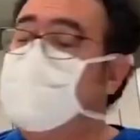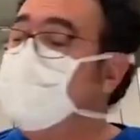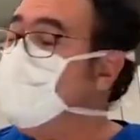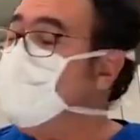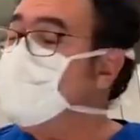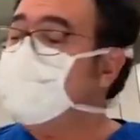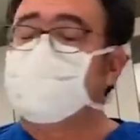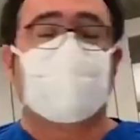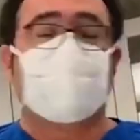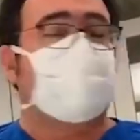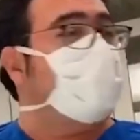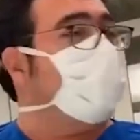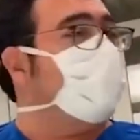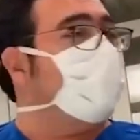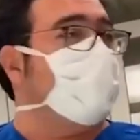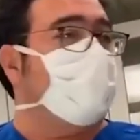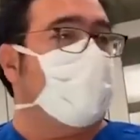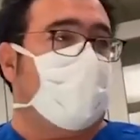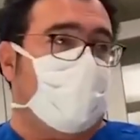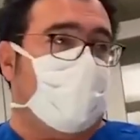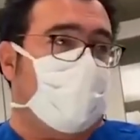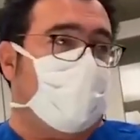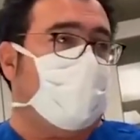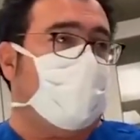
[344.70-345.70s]
Please do not
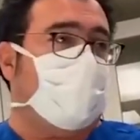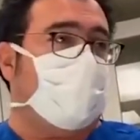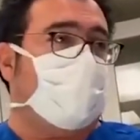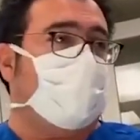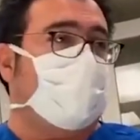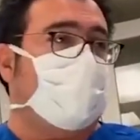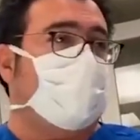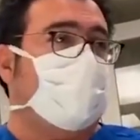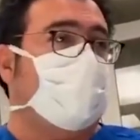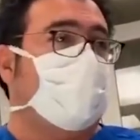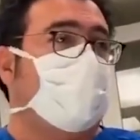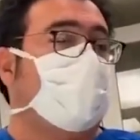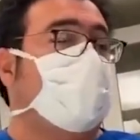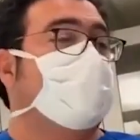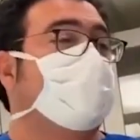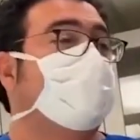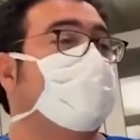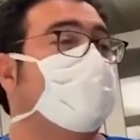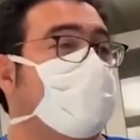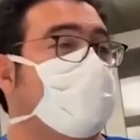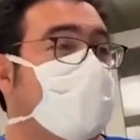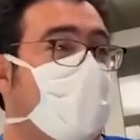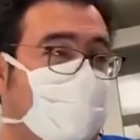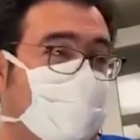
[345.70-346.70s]
move. You
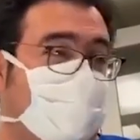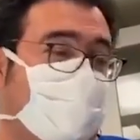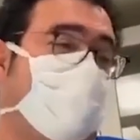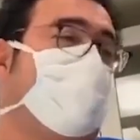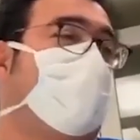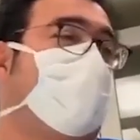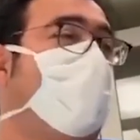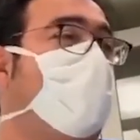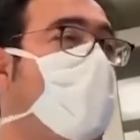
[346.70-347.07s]
can shout if